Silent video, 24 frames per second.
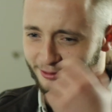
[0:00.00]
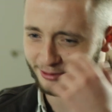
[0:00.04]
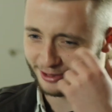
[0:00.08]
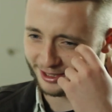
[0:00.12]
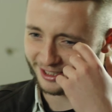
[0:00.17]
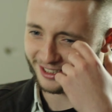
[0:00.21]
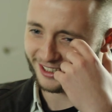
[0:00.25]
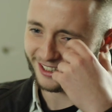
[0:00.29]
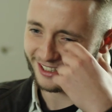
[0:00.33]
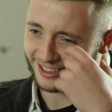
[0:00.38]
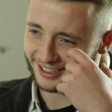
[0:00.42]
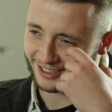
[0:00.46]
I'm going
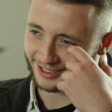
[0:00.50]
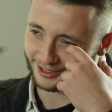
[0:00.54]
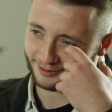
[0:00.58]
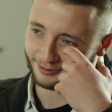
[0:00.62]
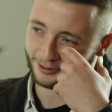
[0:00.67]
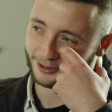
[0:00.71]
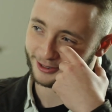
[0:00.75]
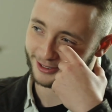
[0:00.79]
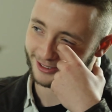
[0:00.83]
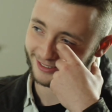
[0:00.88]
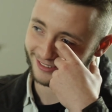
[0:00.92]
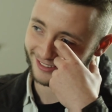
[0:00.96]
to stick at this
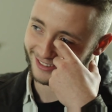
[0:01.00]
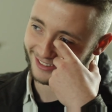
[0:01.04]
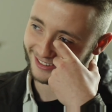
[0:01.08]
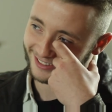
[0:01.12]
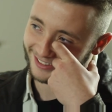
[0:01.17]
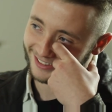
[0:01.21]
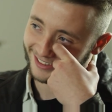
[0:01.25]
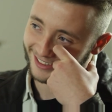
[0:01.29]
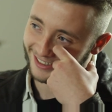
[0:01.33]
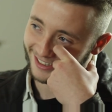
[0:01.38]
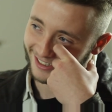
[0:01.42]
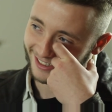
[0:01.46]
music
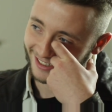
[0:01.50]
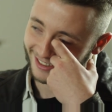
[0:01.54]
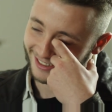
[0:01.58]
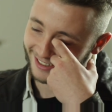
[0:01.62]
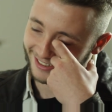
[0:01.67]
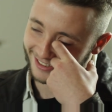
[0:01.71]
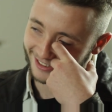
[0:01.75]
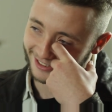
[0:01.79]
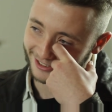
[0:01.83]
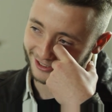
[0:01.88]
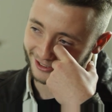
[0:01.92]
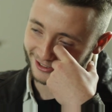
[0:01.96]
thing. Yeah.
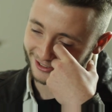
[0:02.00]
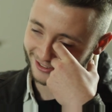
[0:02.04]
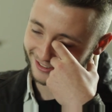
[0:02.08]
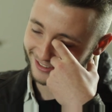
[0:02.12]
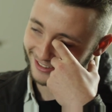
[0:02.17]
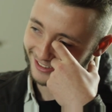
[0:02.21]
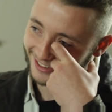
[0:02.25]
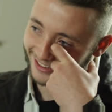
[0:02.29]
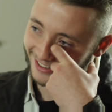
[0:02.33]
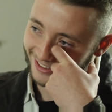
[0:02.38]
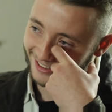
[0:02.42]
This is good.